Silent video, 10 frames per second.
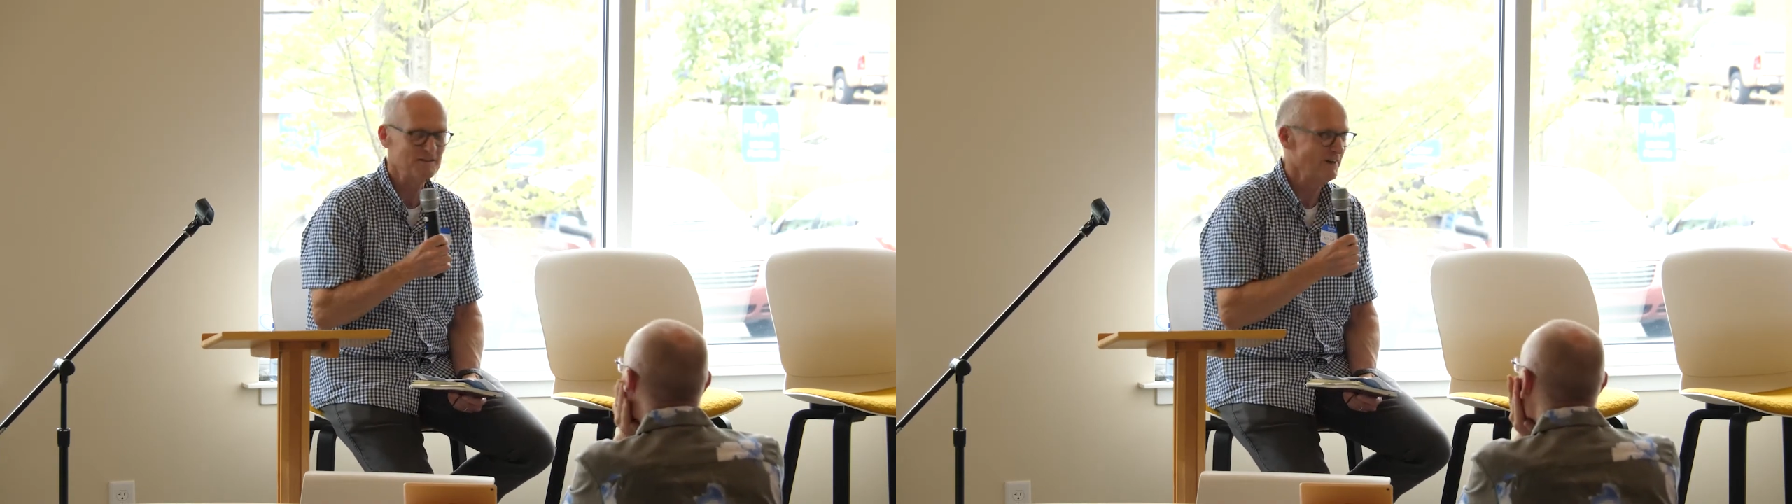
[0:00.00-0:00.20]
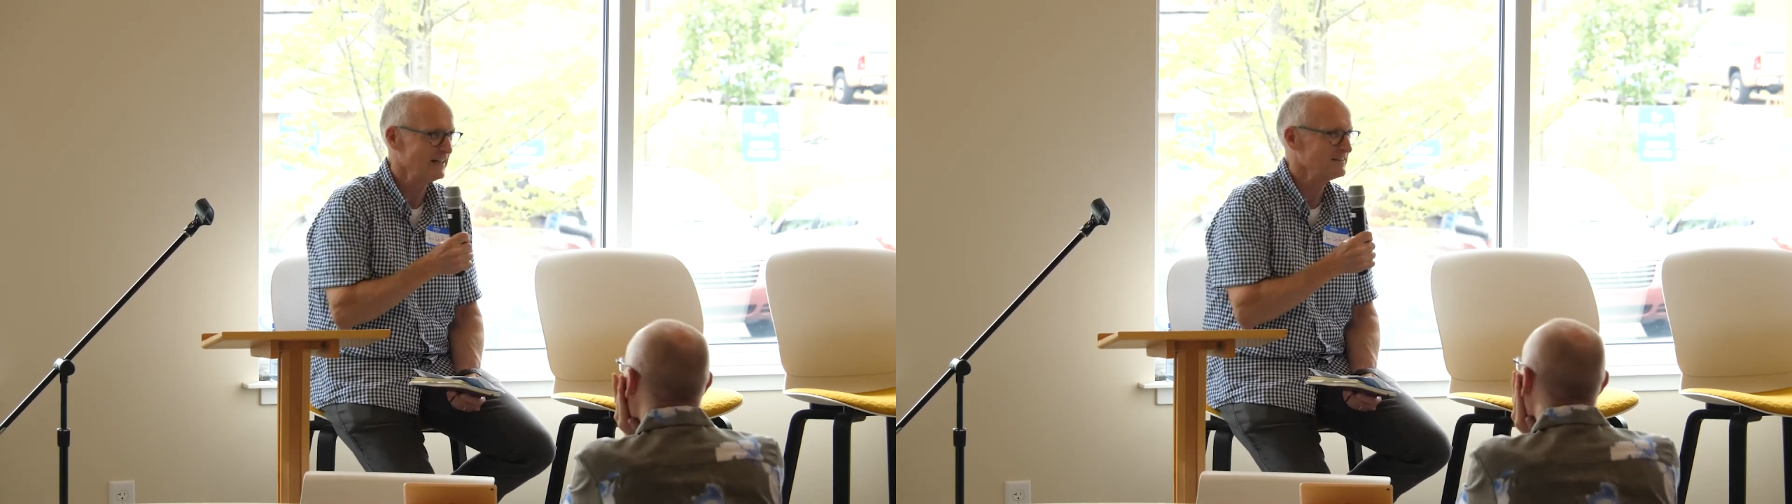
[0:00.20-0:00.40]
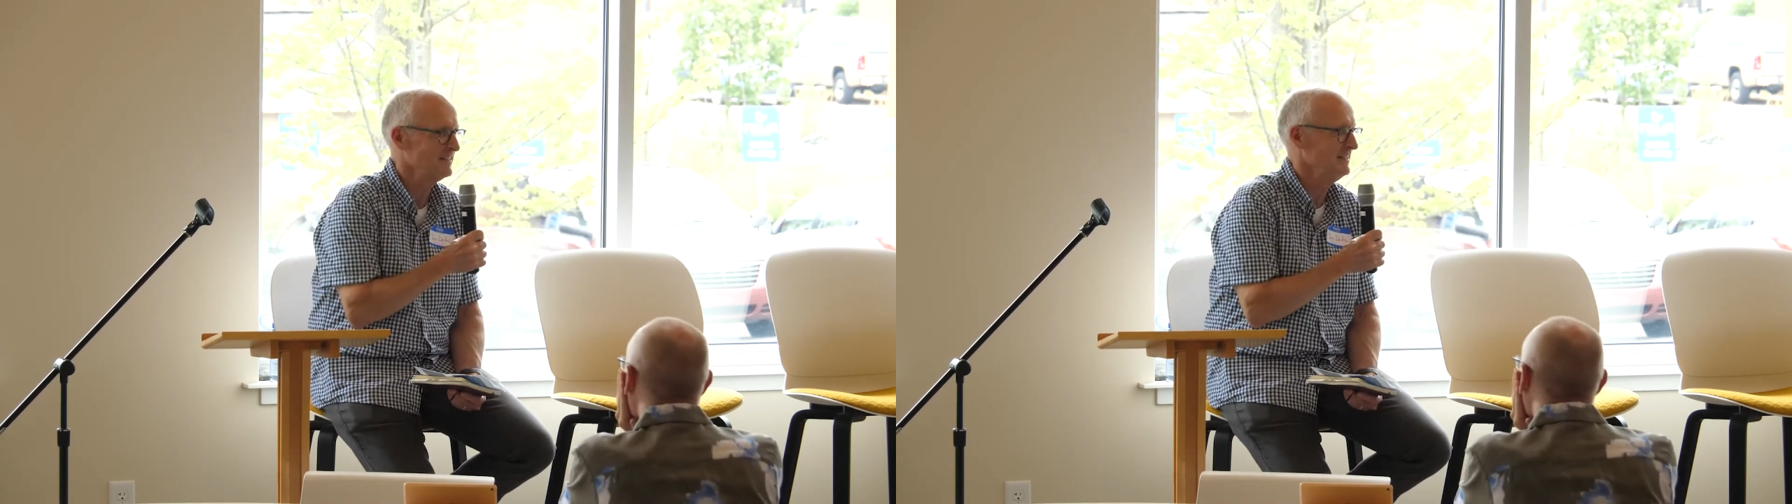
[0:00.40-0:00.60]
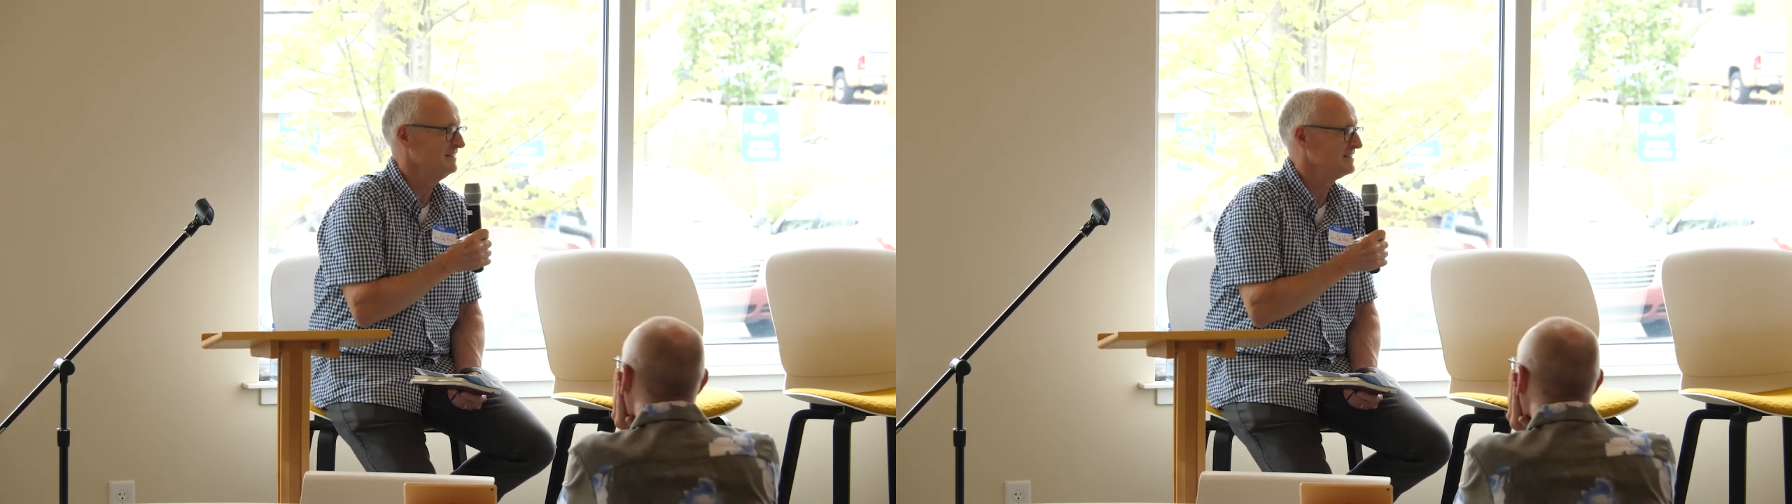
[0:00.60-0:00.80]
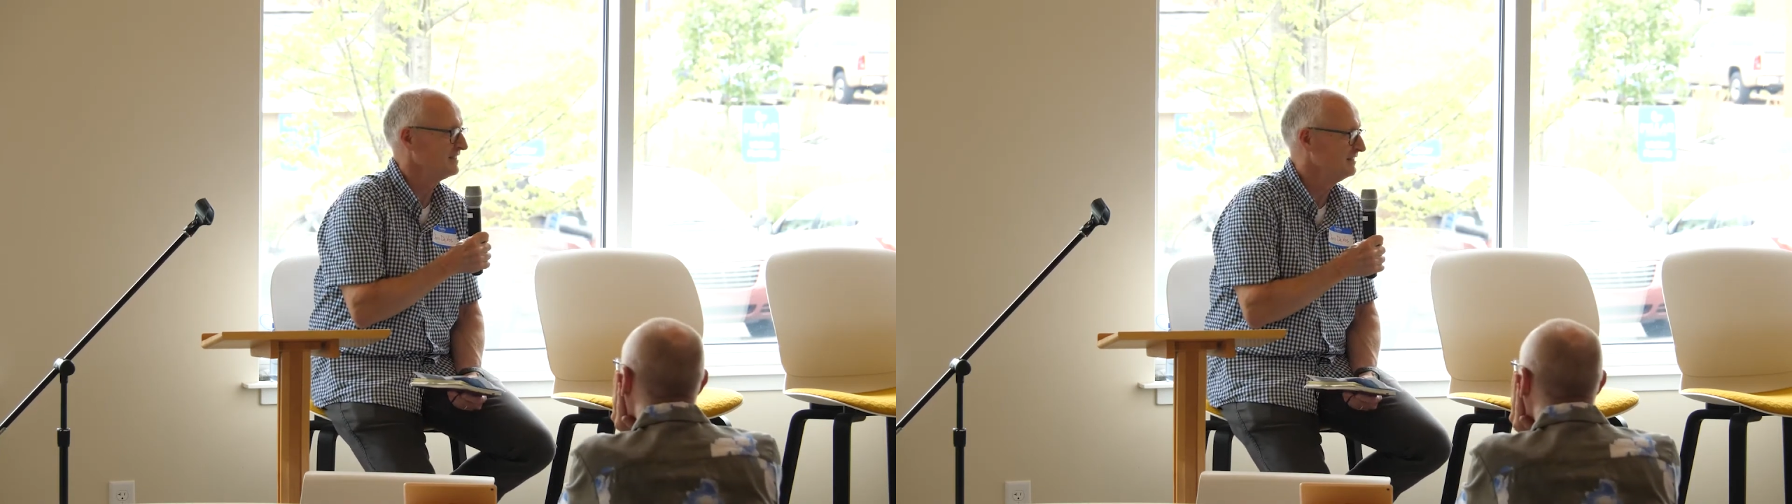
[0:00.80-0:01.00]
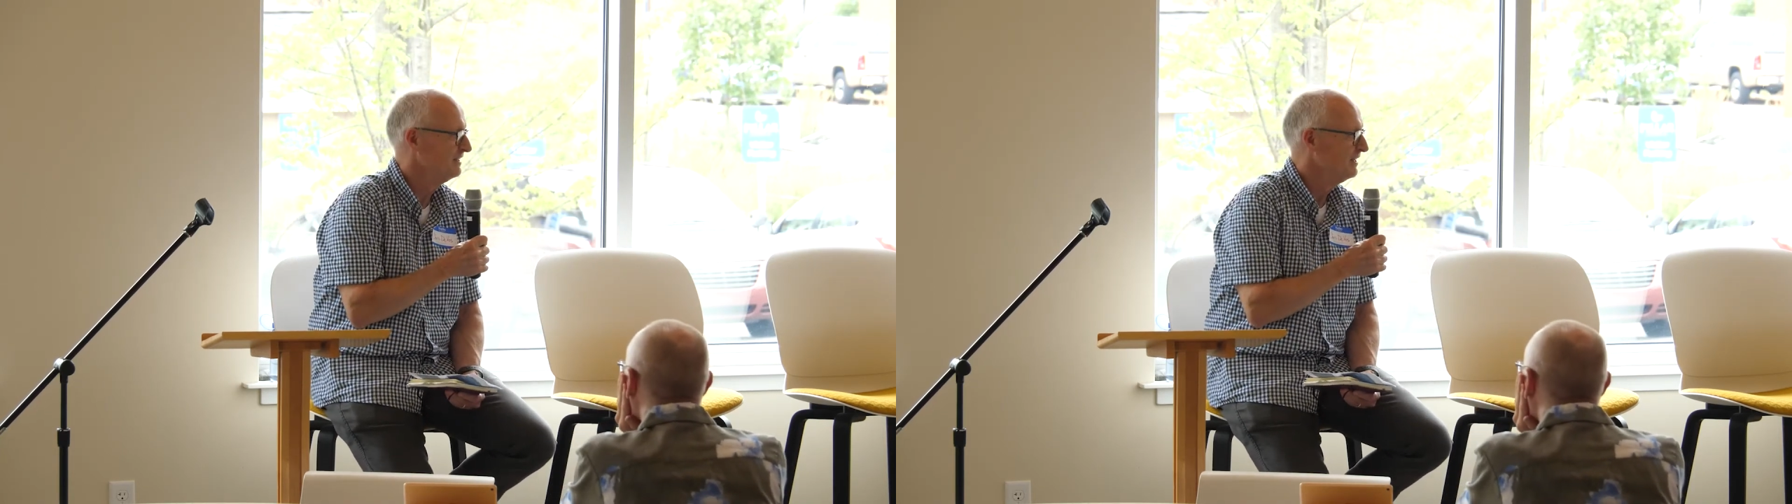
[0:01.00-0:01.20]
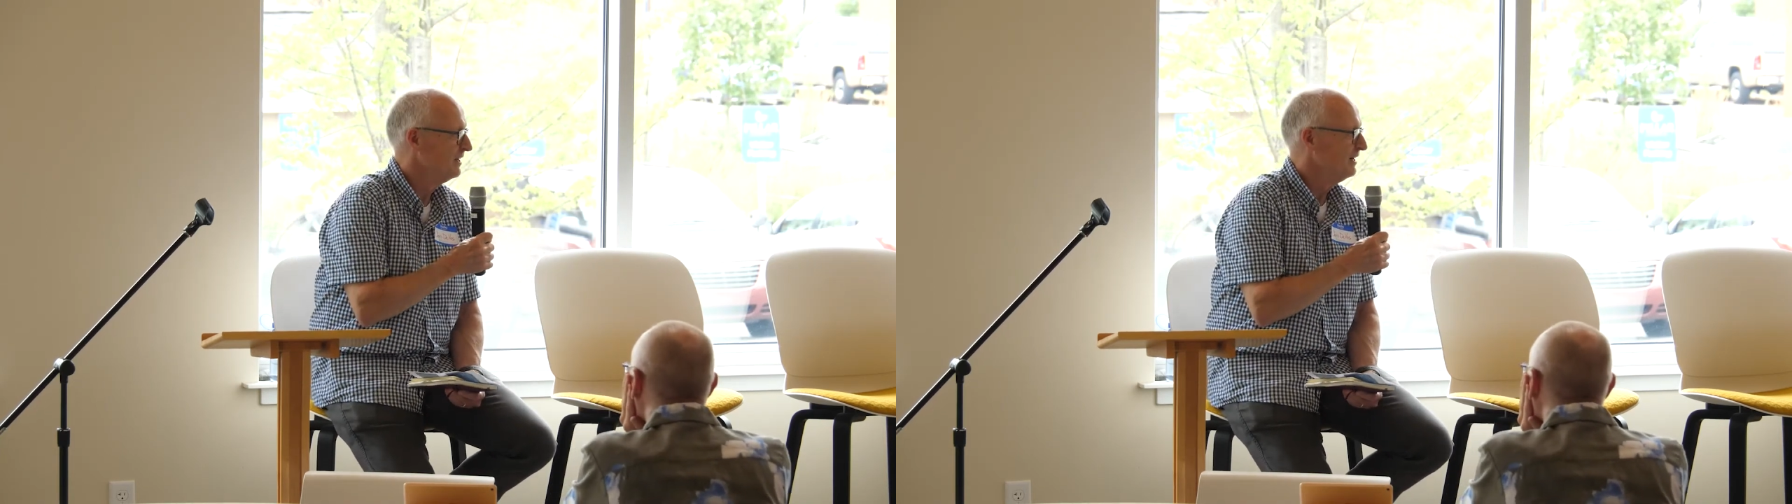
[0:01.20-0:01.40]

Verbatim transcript: and vaccines and